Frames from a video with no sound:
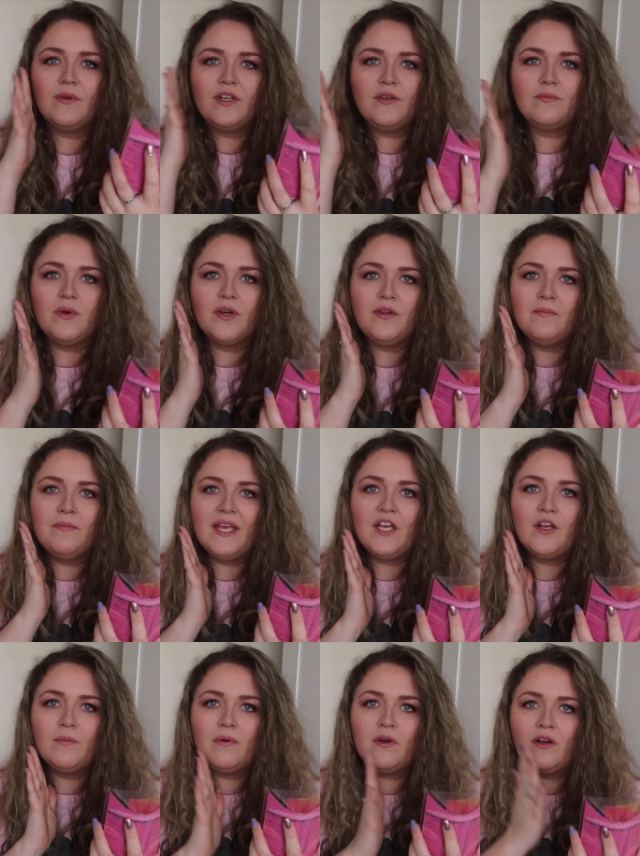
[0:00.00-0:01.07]
when you put your
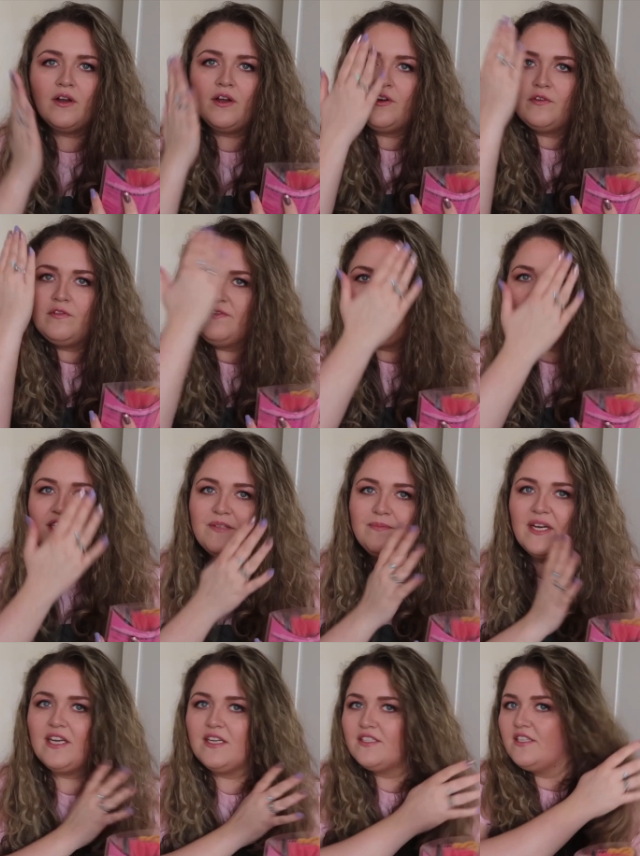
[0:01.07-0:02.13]
makeup on or face
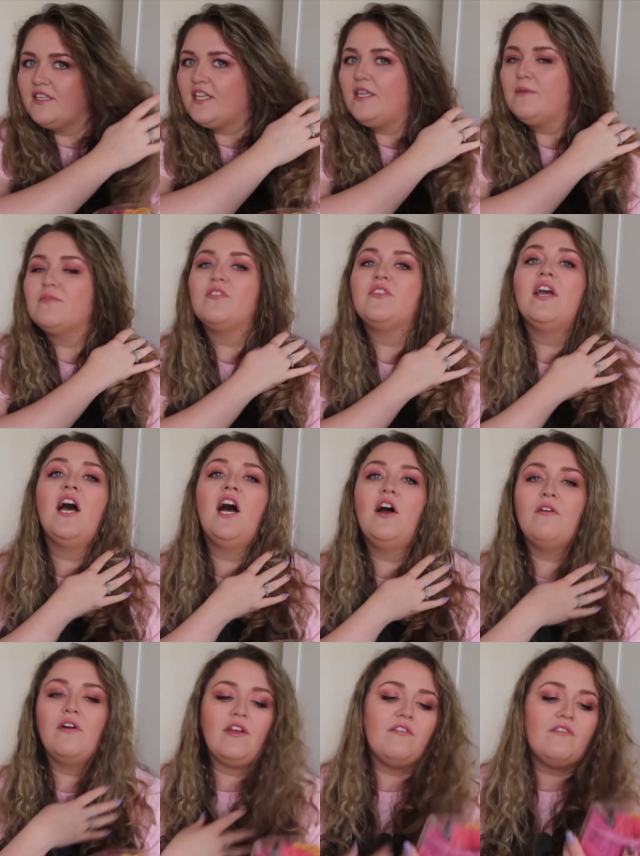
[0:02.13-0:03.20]
mask and it keeps all your
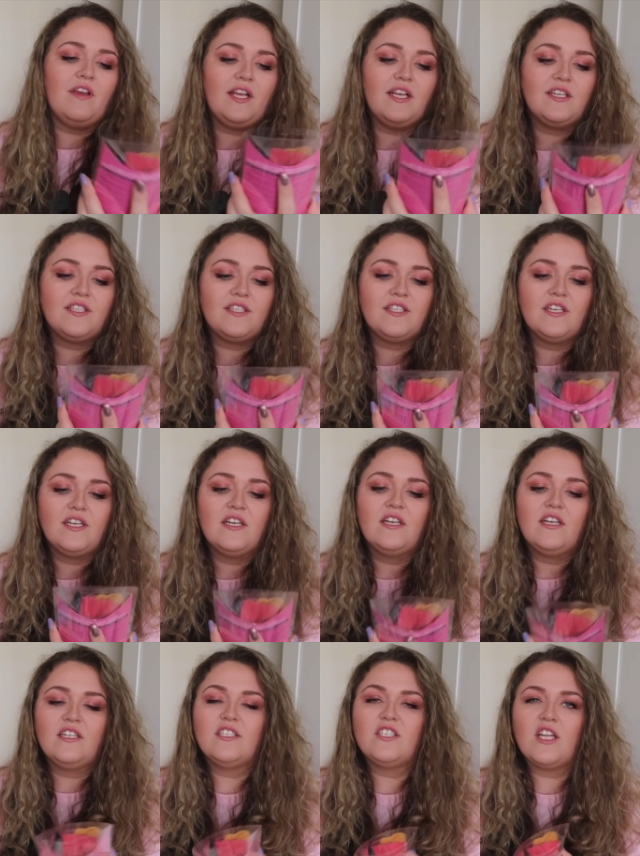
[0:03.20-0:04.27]
hair out your face
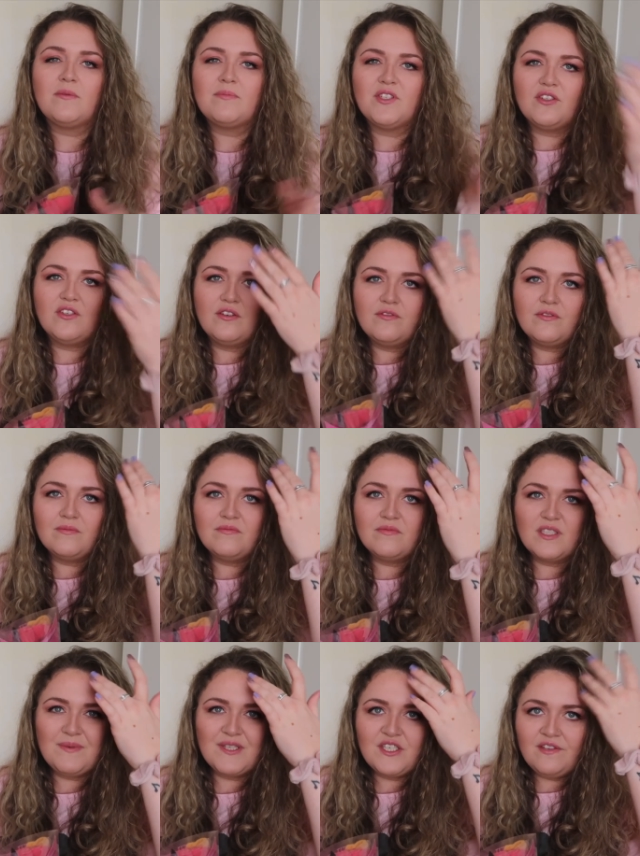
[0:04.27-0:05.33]
and stops it all from,
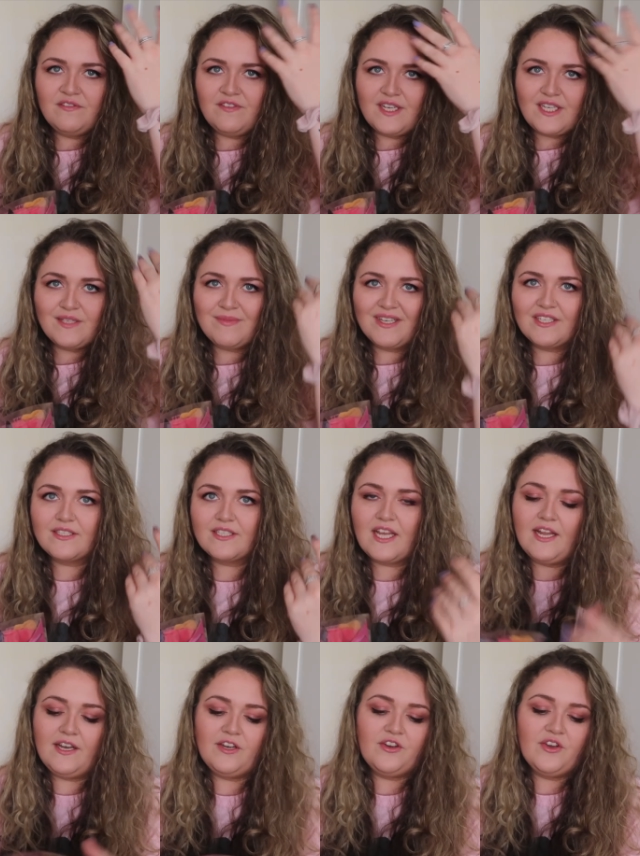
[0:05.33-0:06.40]
especially face masks,
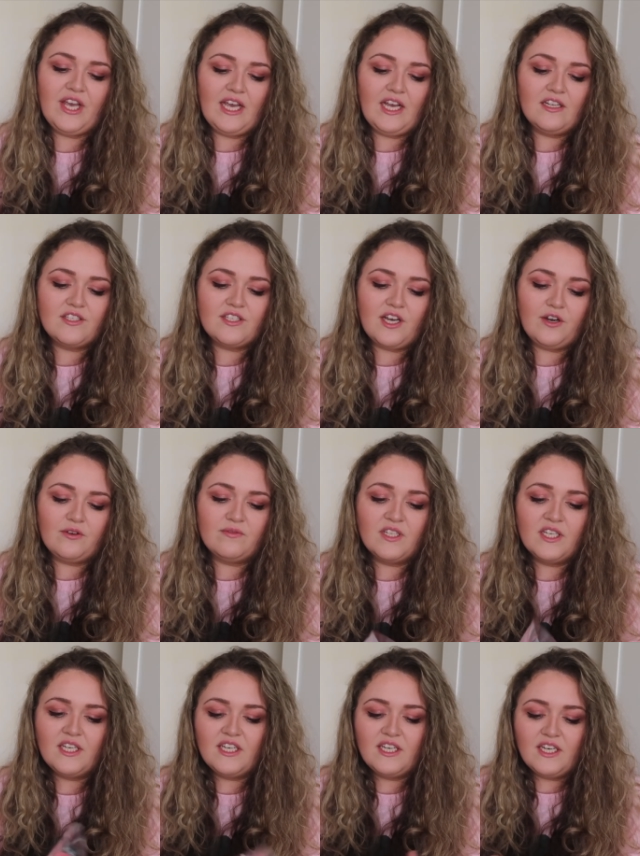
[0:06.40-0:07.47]
getting in your hair. So
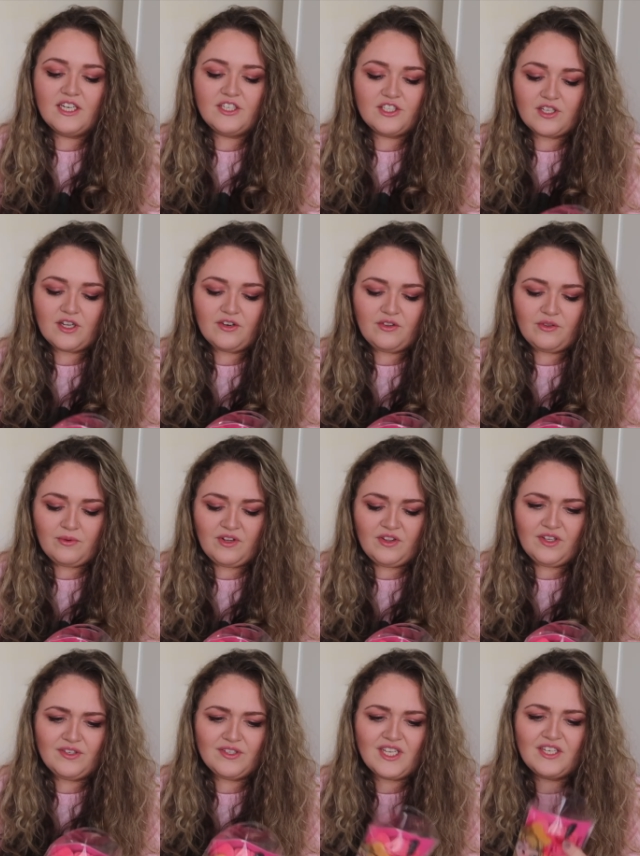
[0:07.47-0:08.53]
I just got another one of
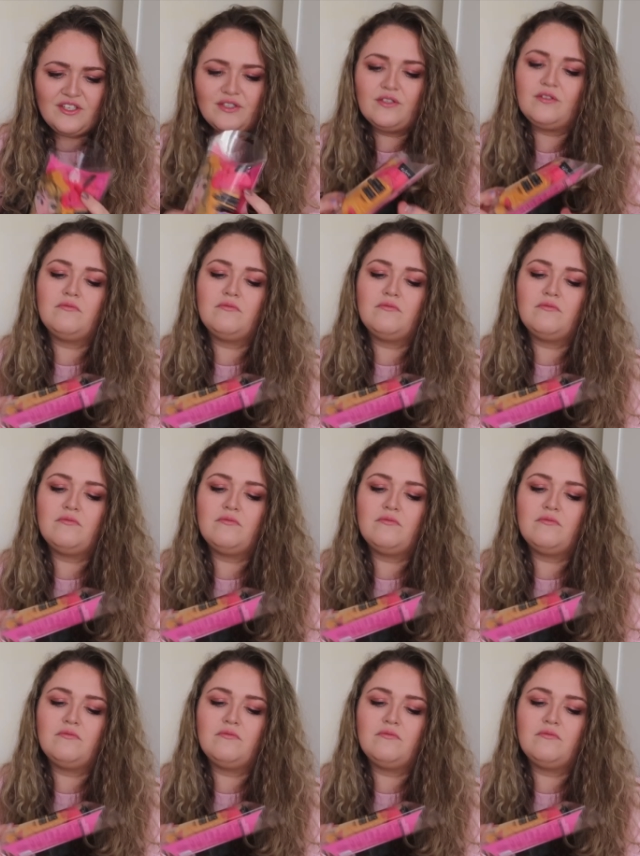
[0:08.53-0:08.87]
those. I